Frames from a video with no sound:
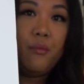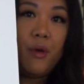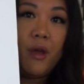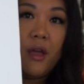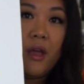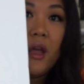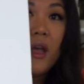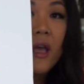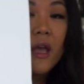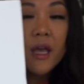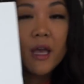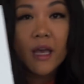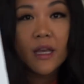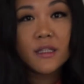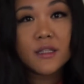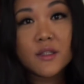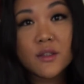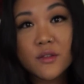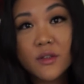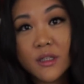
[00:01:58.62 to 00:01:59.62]
but
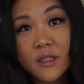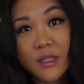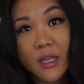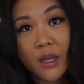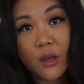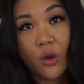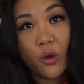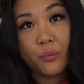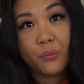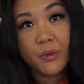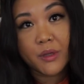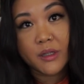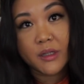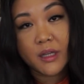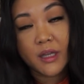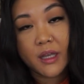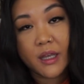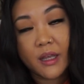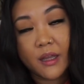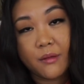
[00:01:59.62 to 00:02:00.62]
as soon as I opened
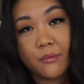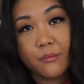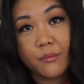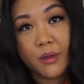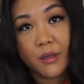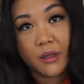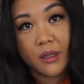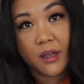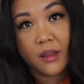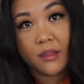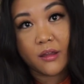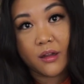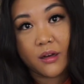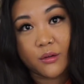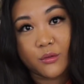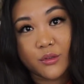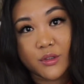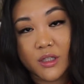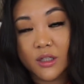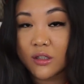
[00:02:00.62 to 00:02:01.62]
it, Millie thought
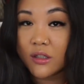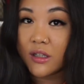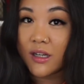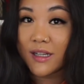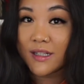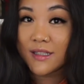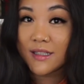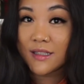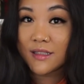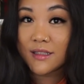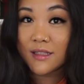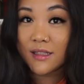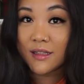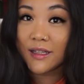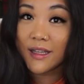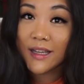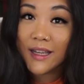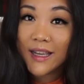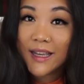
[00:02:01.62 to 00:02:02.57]
it was a good idea to lick